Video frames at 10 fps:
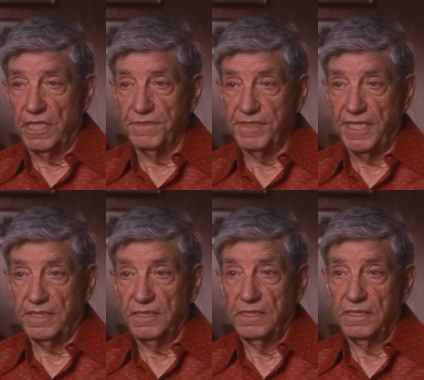of that,
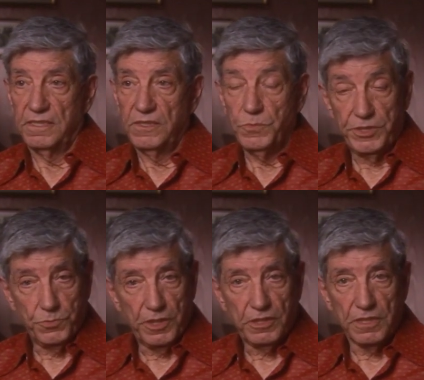went to
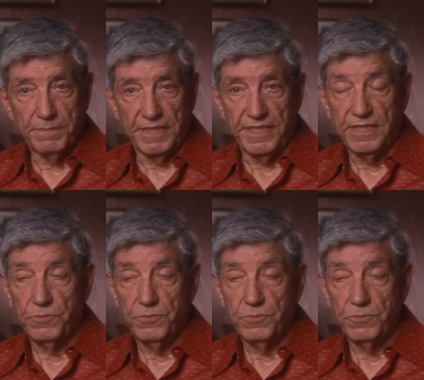work on Monday.